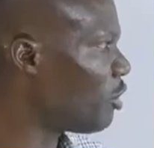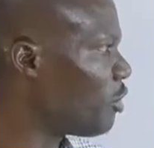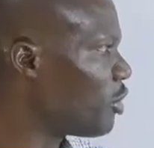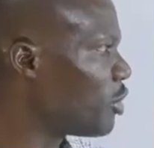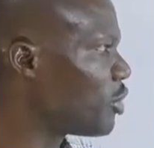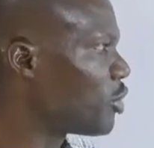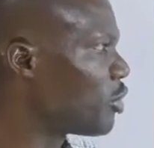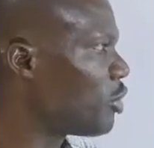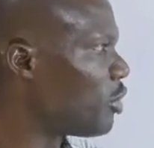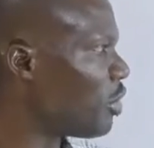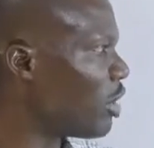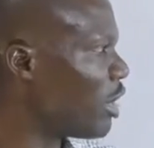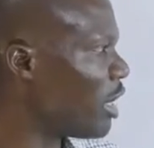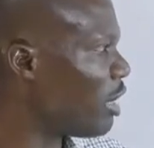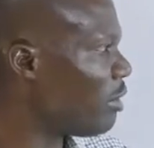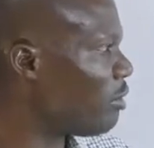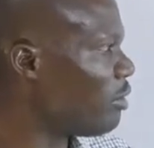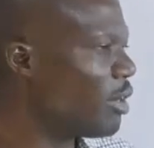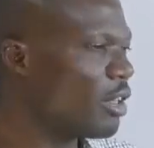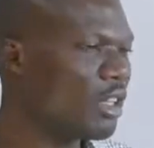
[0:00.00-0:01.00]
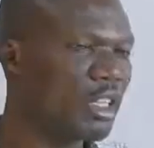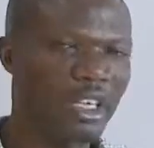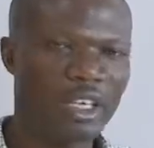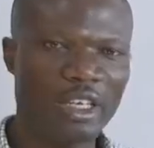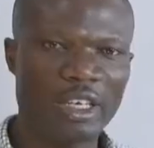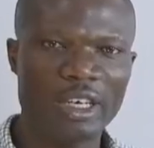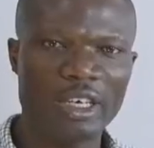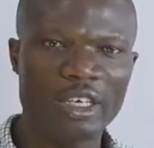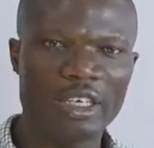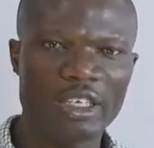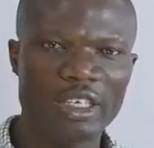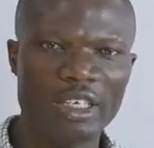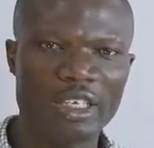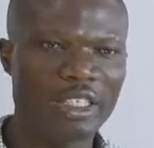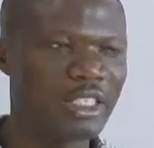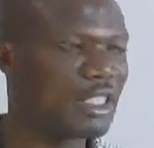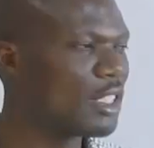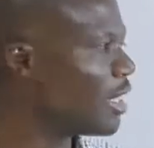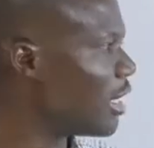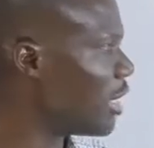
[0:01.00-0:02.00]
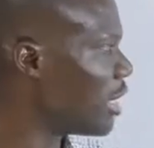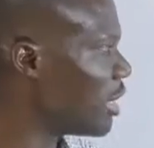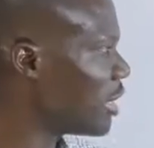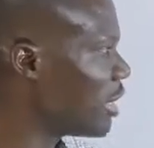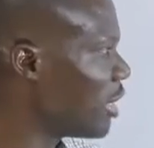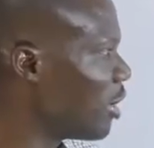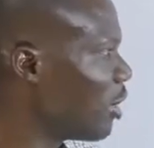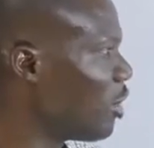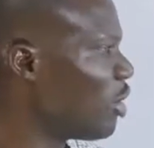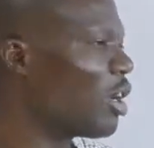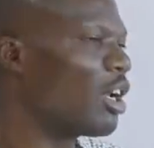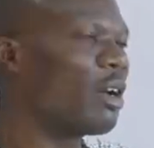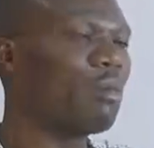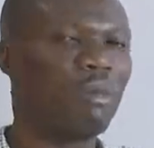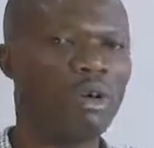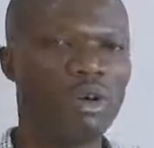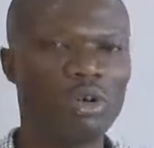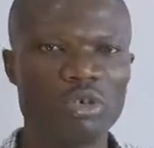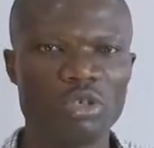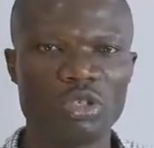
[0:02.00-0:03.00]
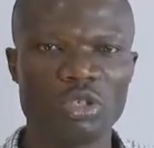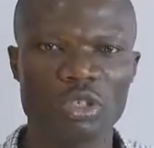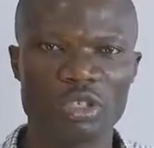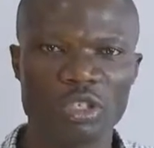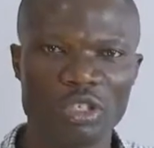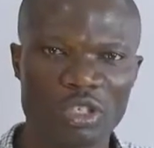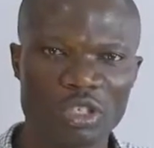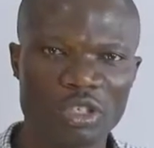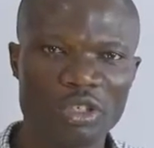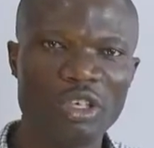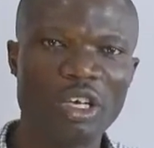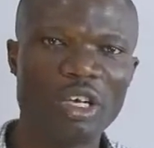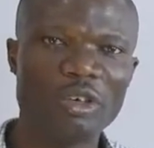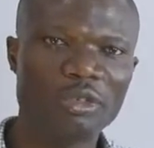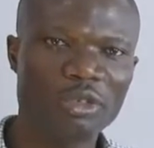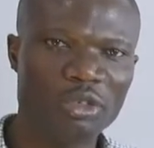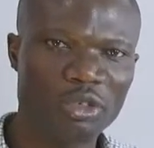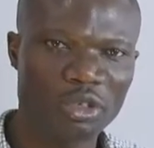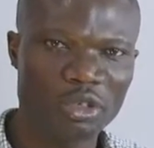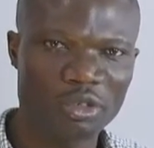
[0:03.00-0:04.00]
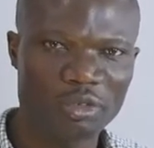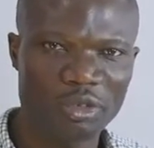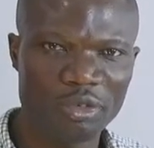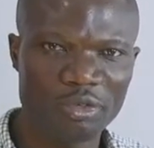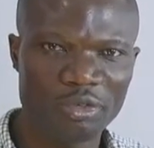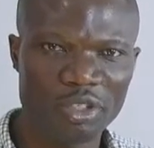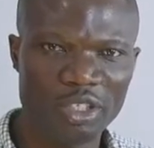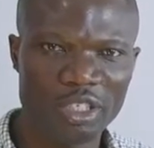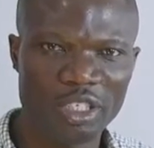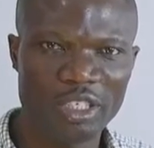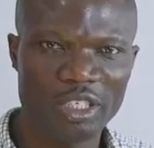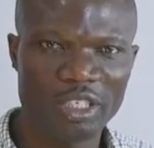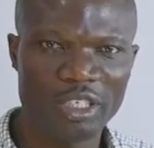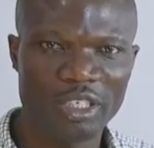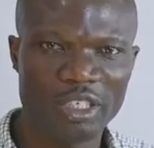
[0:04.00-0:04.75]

if you score everything in that test, that is the whole amount, you'll have scored 15.